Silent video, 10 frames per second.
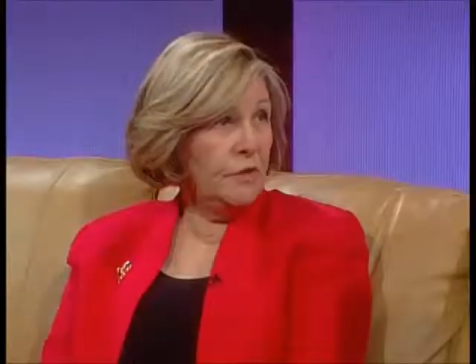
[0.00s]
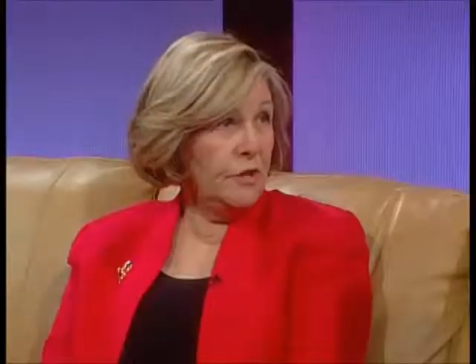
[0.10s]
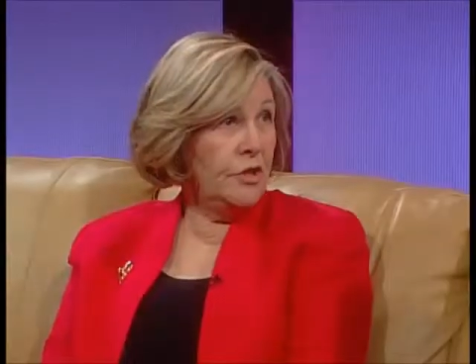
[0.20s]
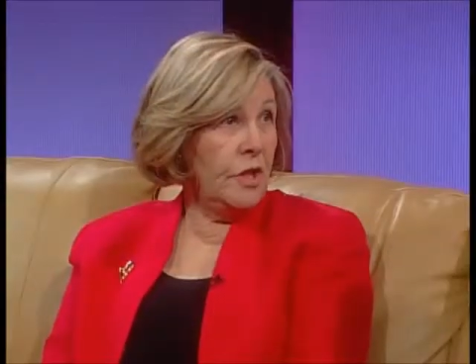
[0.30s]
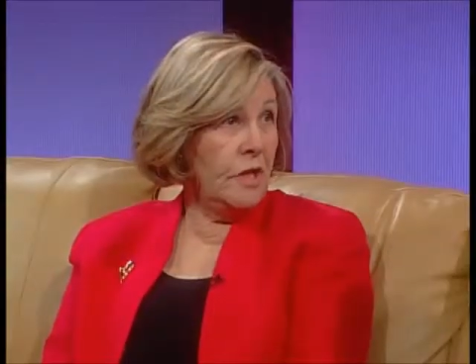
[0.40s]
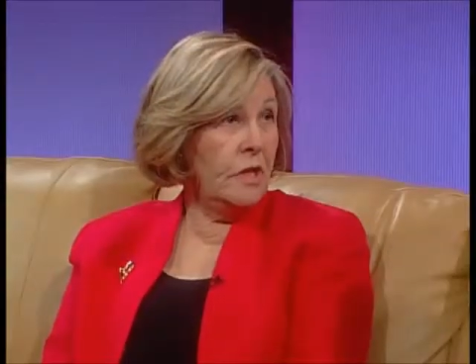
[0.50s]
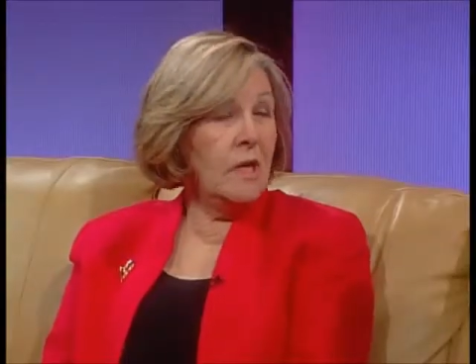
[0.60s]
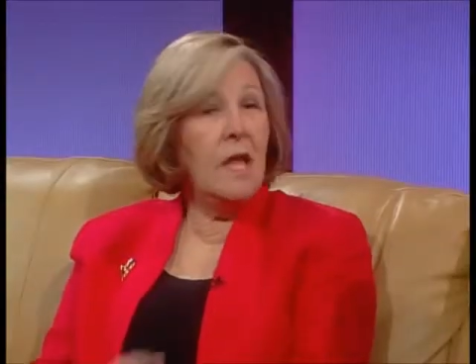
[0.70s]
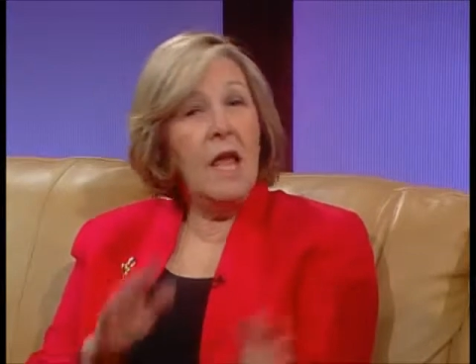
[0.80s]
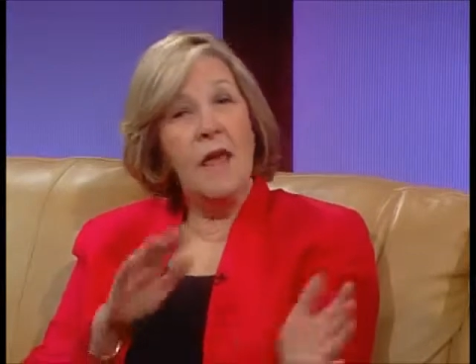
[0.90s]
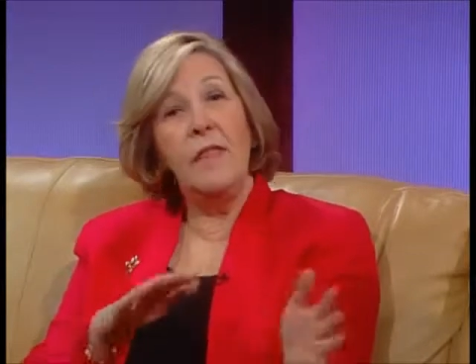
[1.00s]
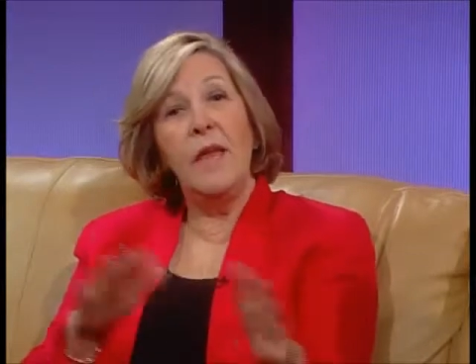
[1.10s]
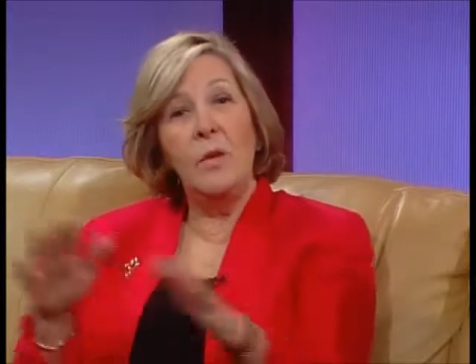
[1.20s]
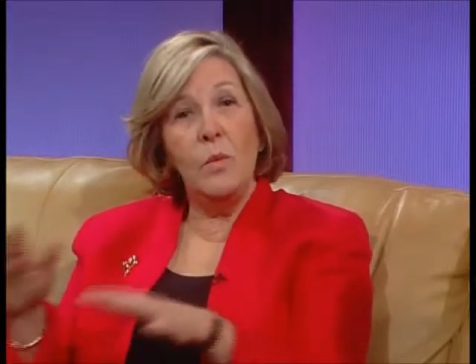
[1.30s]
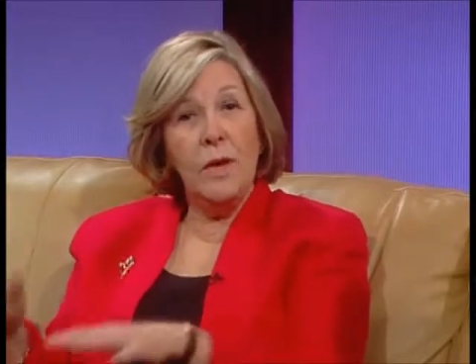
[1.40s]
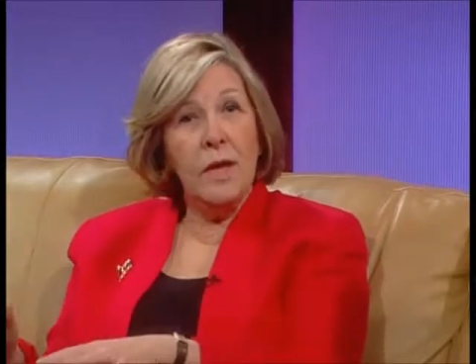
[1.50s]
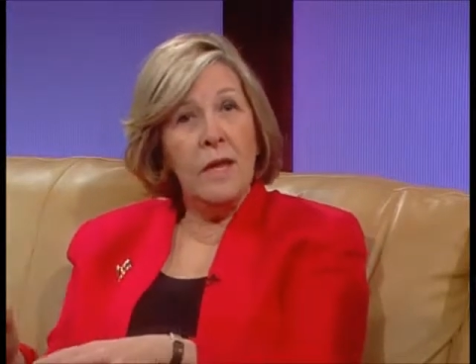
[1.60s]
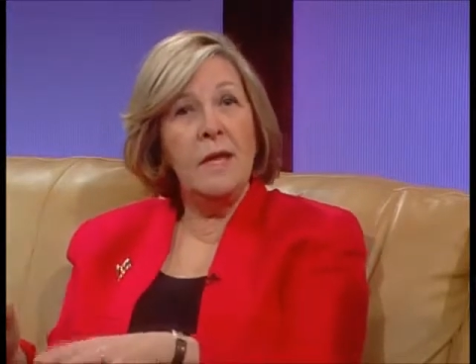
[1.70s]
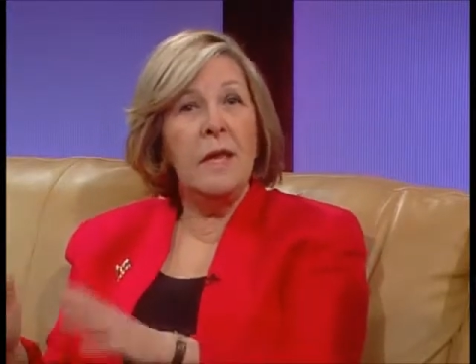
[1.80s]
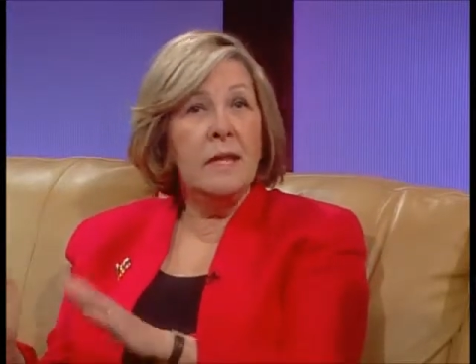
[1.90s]
Regina, and then
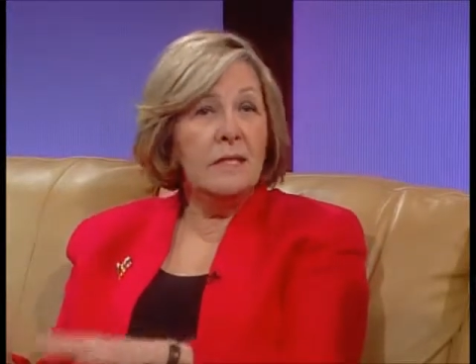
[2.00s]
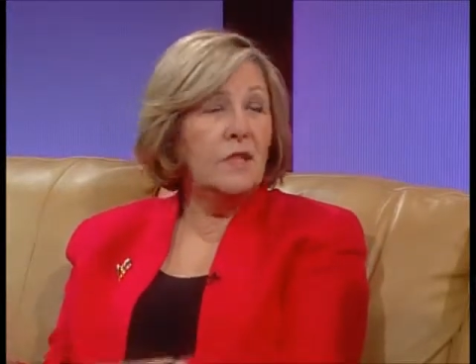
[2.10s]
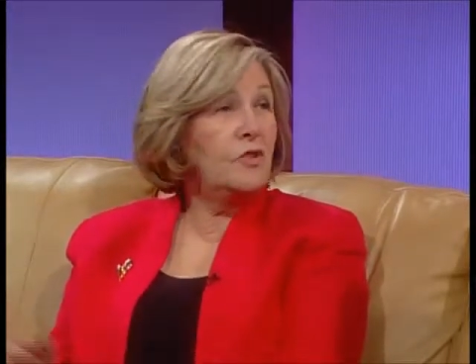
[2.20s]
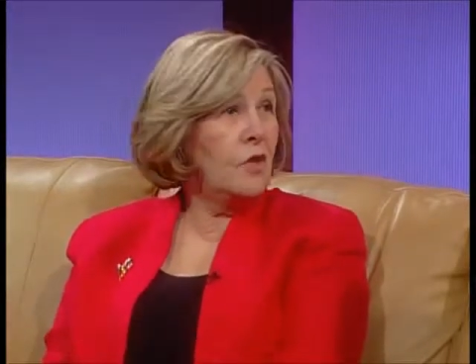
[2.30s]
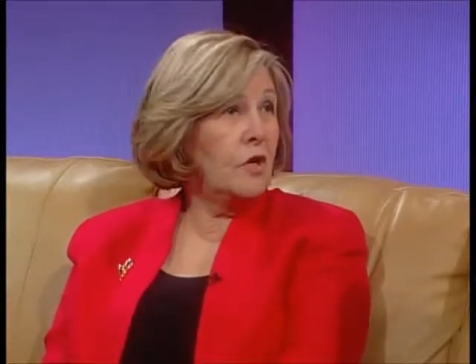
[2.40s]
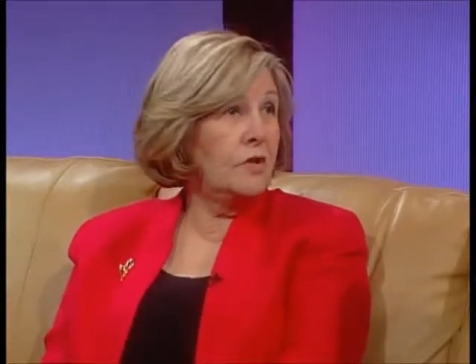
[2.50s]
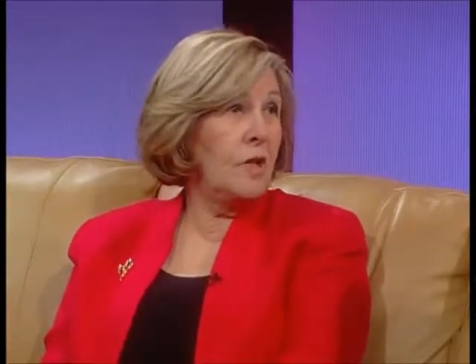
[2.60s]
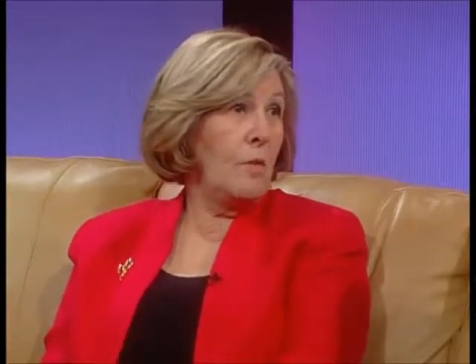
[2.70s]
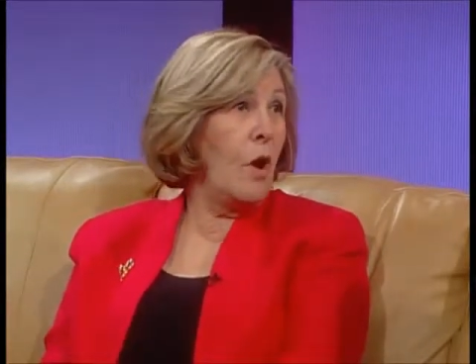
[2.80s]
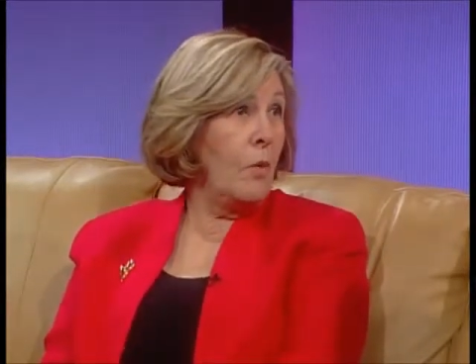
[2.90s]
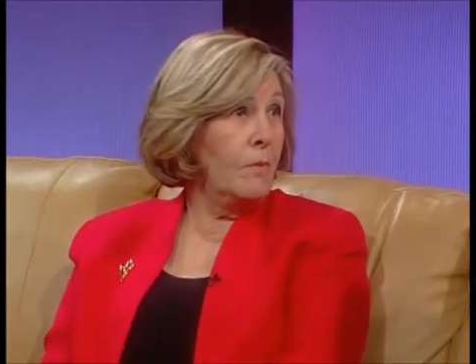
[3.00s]
we discharge them home.